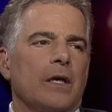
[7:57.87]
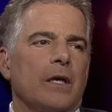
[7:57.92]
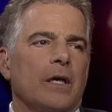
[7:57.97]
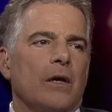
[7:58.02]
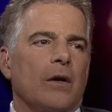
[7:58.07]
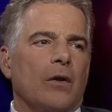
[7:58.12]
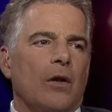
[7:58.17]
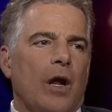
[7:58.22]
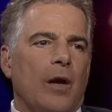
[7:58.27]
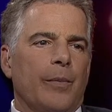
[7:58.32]

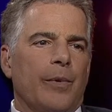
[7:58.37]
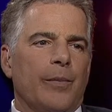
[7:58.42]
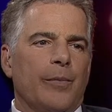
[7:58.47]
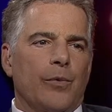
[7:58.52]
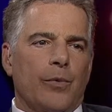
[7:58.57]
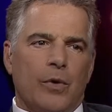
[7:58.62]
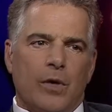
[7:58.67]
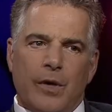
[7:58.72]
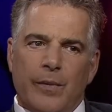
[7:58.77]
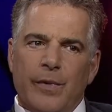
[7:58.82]
you know, a lot of
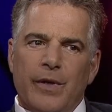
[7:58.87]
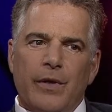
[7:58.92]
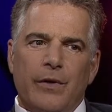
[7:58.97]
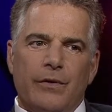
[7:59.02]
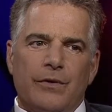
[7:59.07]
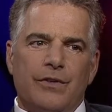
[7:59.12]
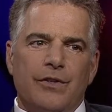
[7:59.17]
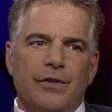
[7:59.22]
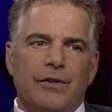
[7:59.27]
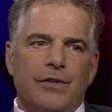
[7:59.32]
people who come in
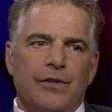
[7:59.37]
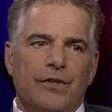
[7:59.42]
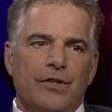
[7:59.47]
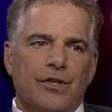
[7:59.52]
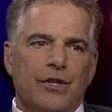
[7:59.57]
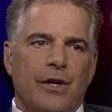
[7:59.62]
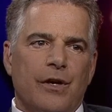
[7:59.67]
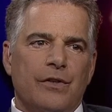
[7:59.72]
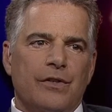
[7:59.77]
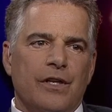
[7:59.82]
here and sit in this
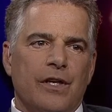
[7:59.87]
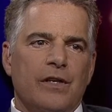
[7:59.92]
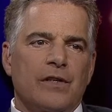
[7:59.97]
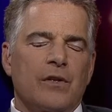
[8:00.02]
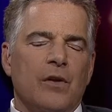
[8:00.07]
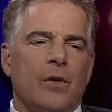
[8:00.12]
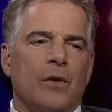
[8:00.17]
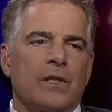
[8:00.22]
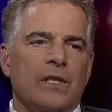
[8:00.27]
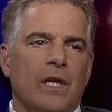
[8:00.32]
chair say,
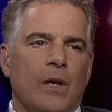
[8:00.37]
as long as